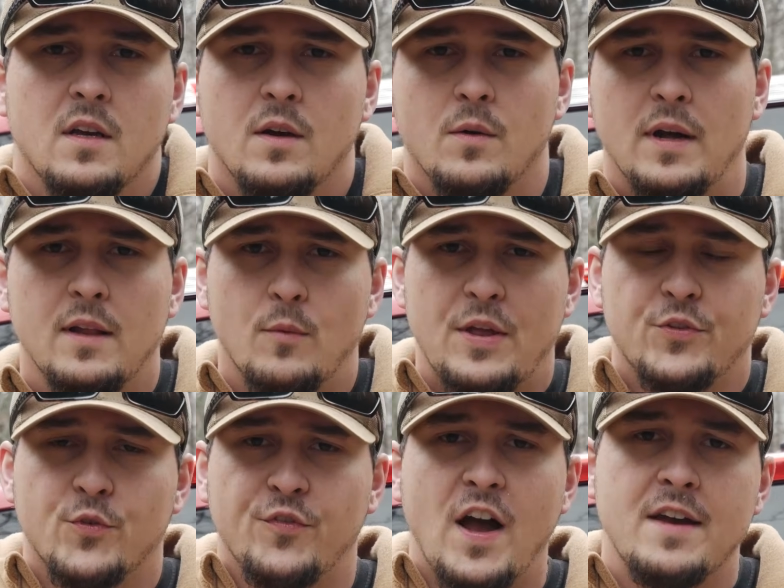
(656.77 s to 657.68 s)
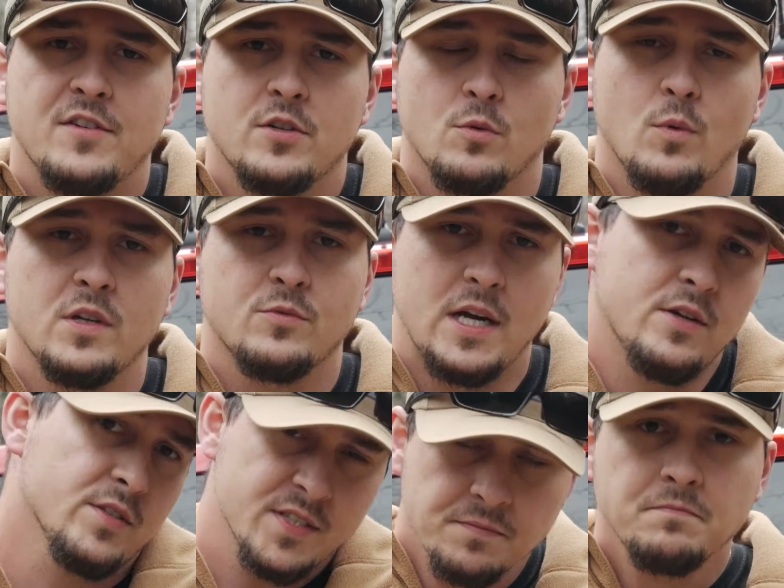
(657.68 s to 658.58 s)
Well, it went through 501
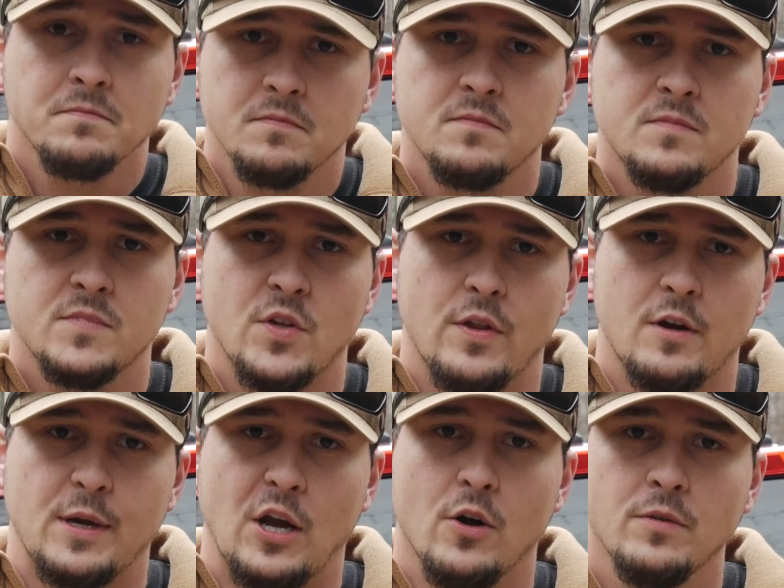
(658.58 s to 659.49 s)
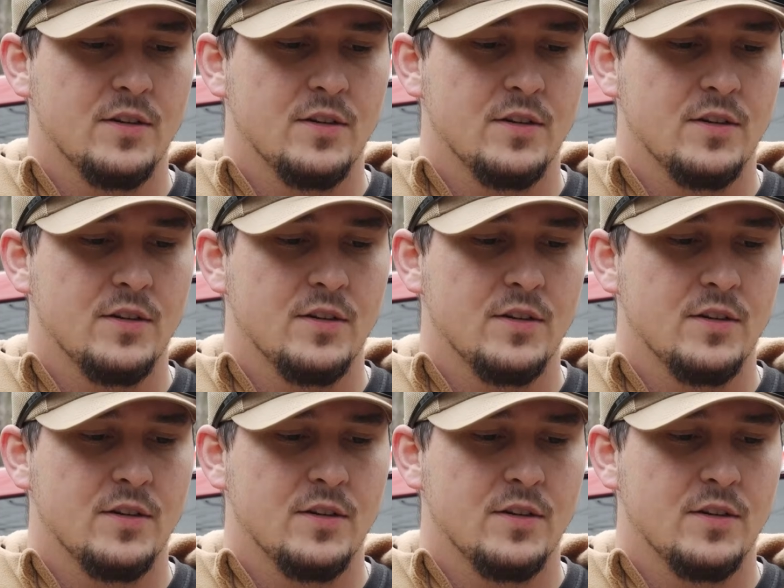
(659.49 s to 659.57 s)
rounds, so there we go.